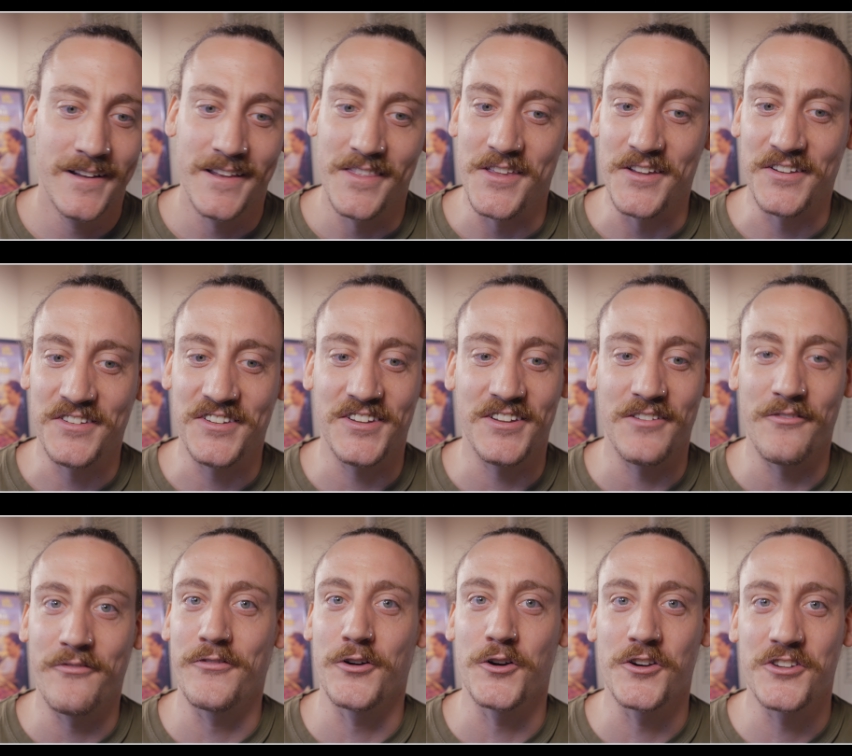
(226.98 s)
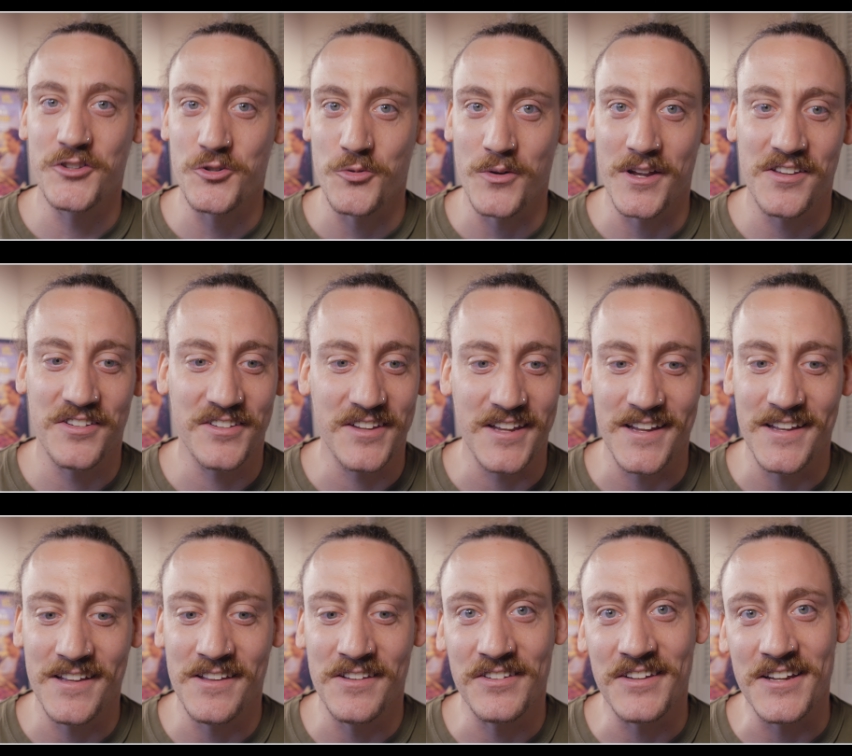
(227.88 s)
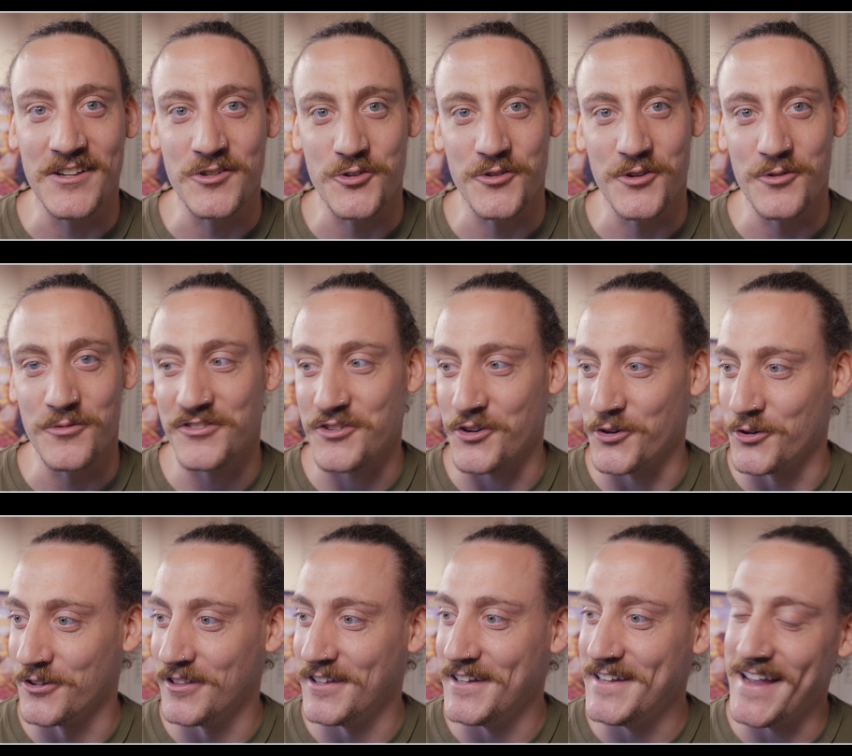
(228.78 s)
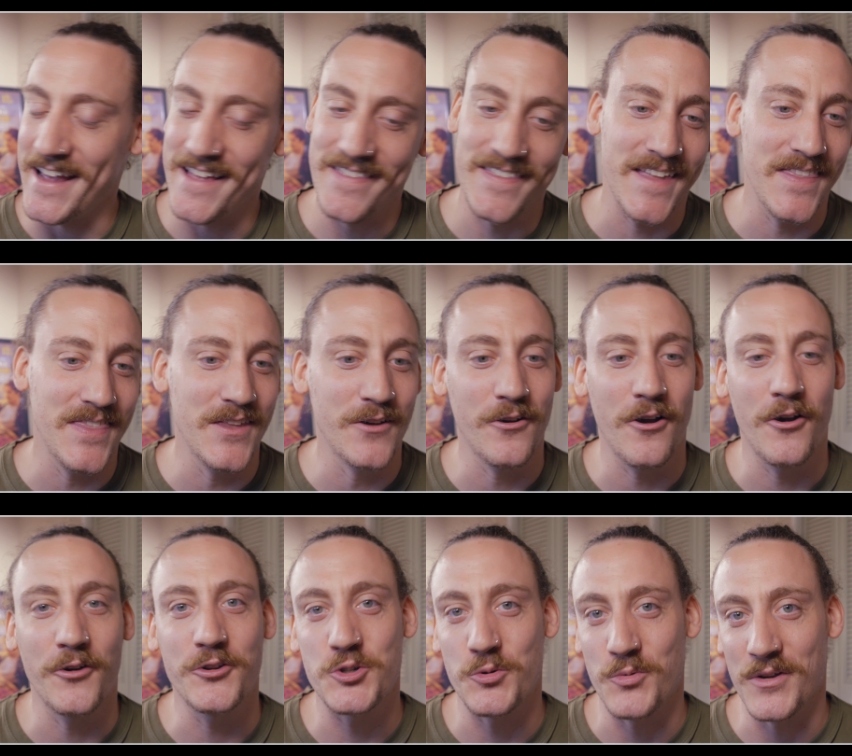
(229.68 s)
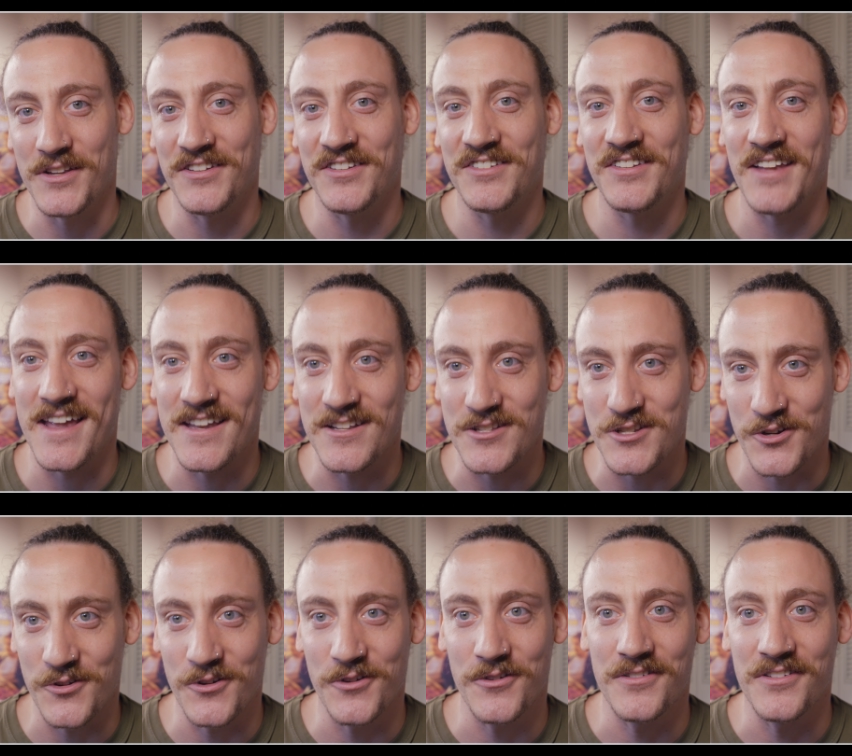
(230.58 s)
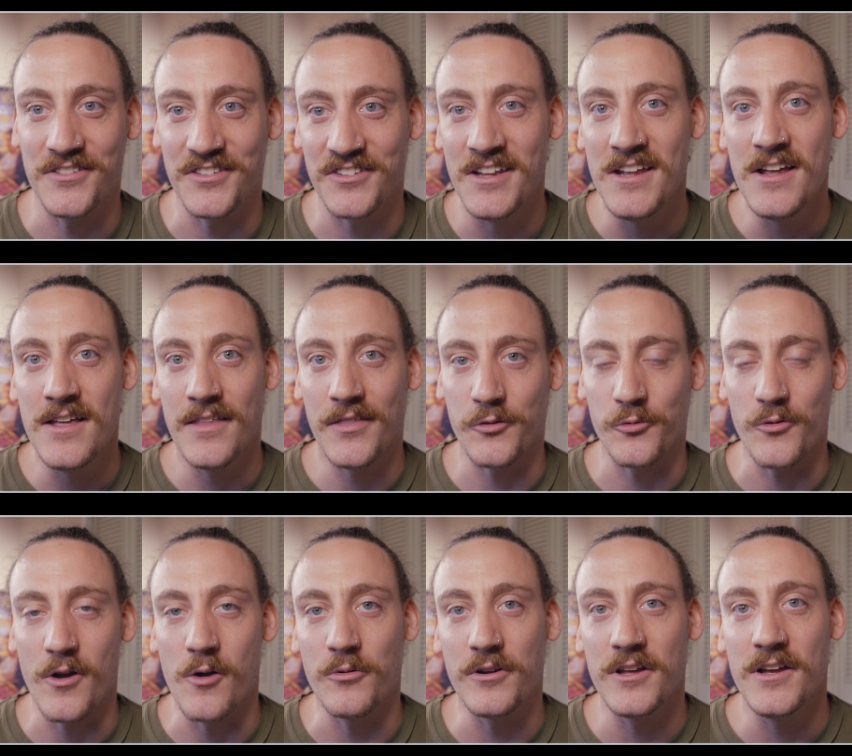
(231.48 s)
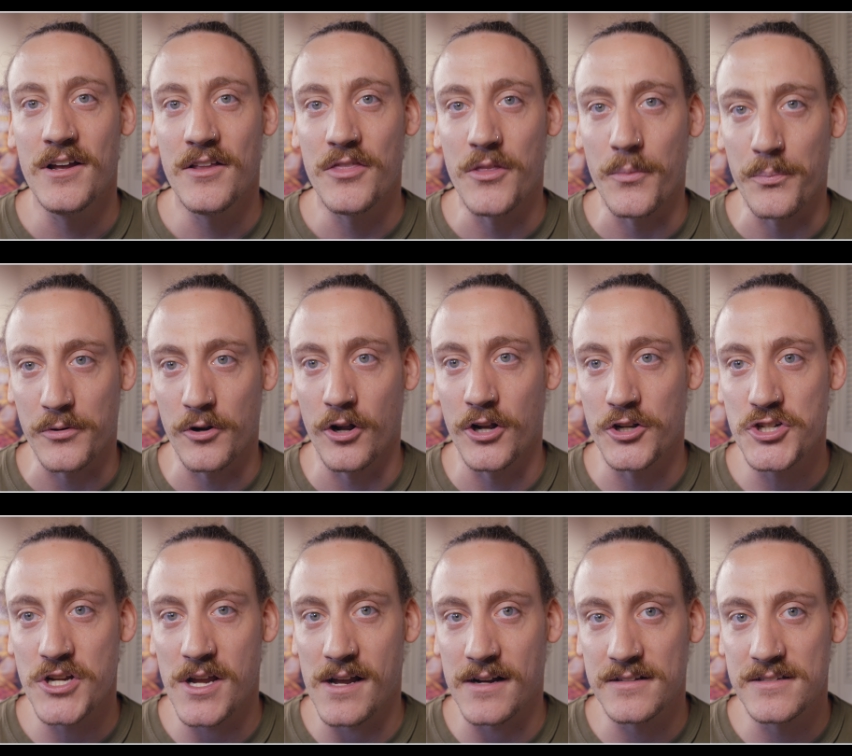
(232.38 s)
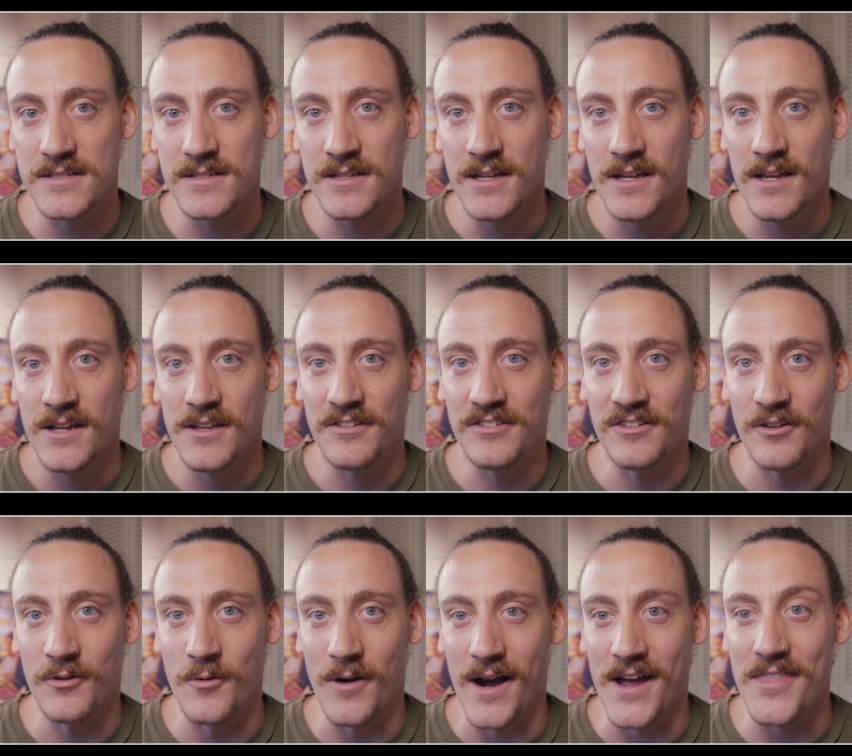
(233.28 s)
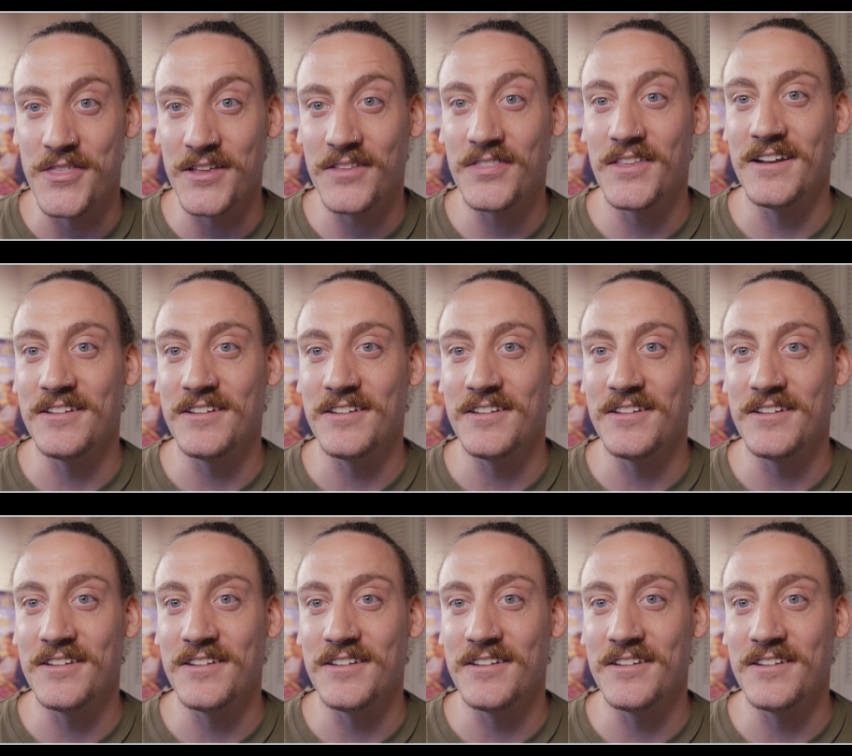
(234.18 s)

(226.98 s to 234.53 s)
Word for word: This first twist is introduced early, and then there are twists and turns throughout the project, so I think